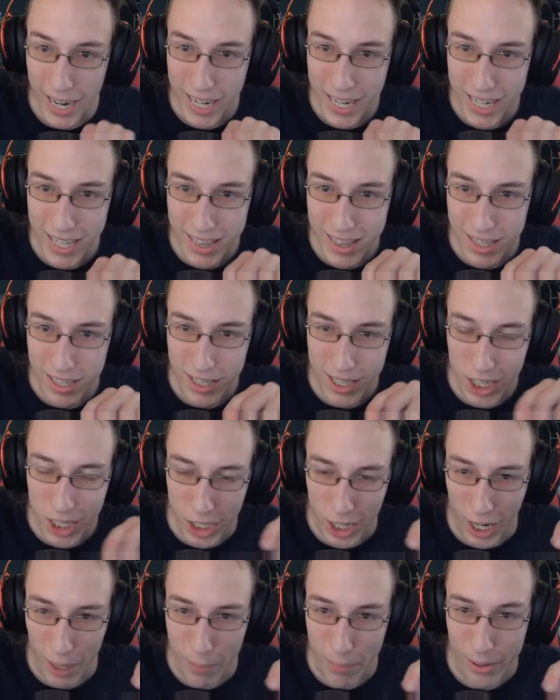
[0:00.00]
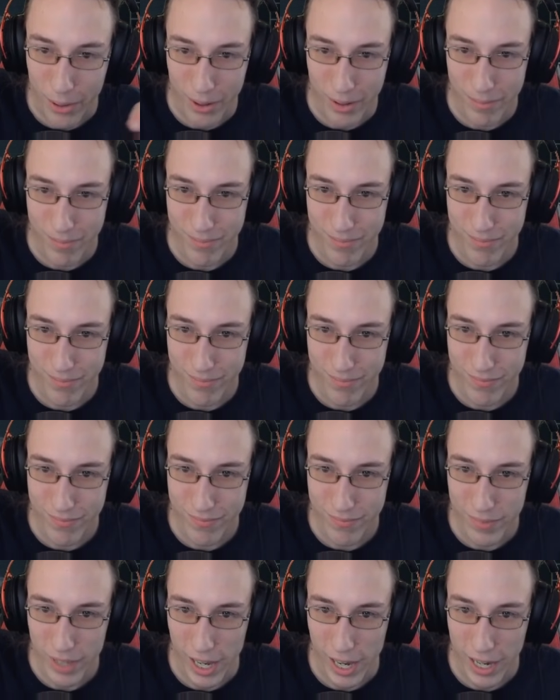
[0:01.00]
I hit the chopper,
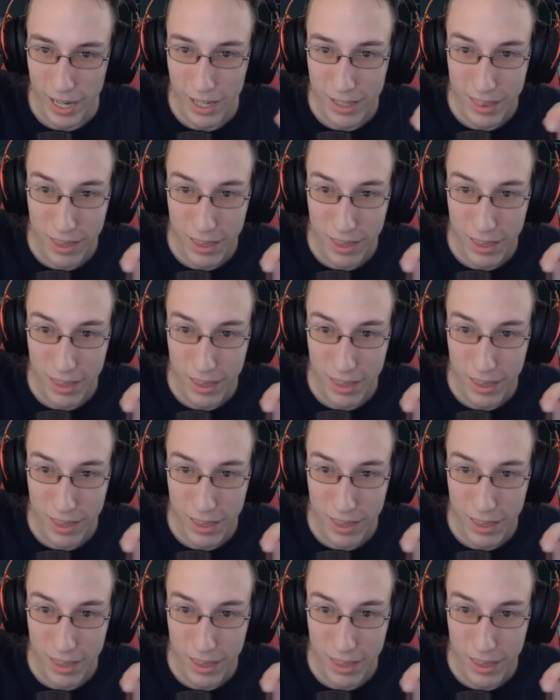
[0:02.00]
I